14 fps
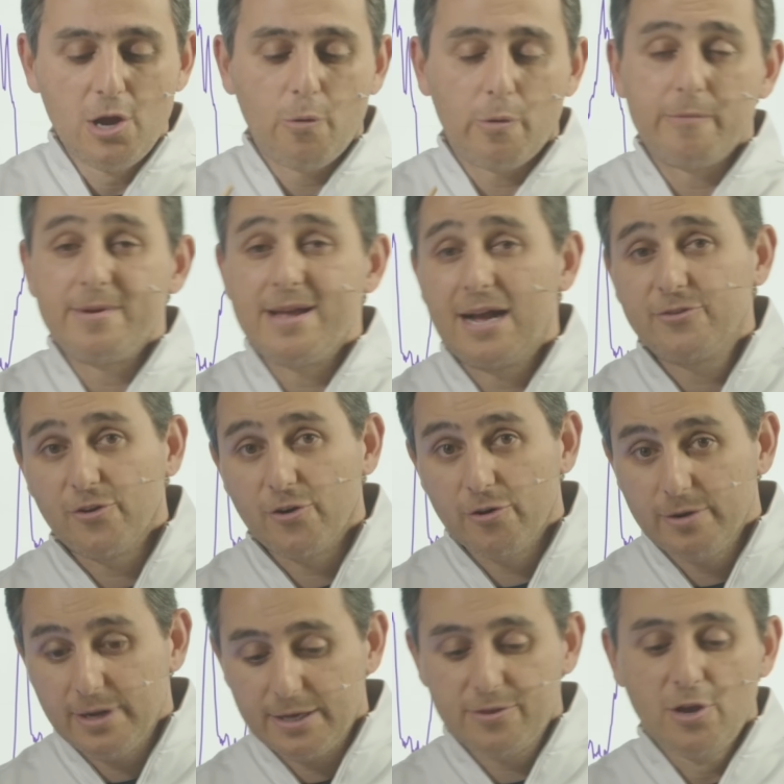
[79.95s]
We react to
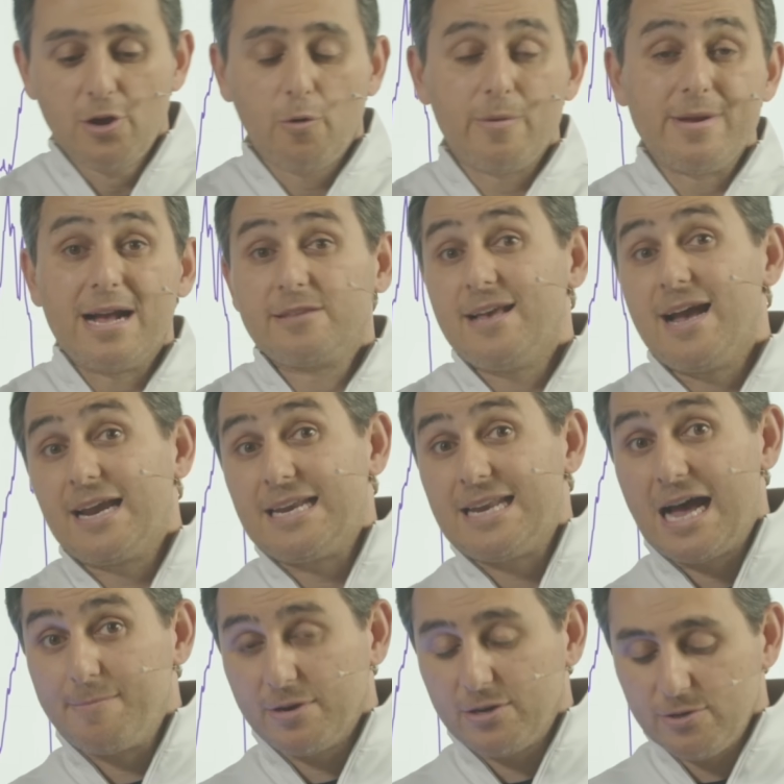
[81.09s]
earnings, react to
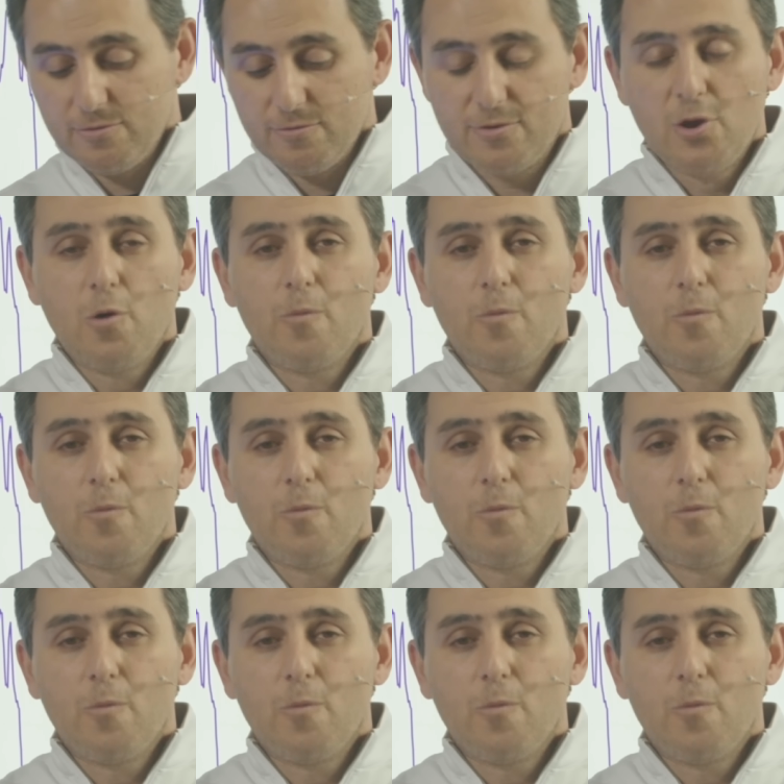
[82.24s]
economic news,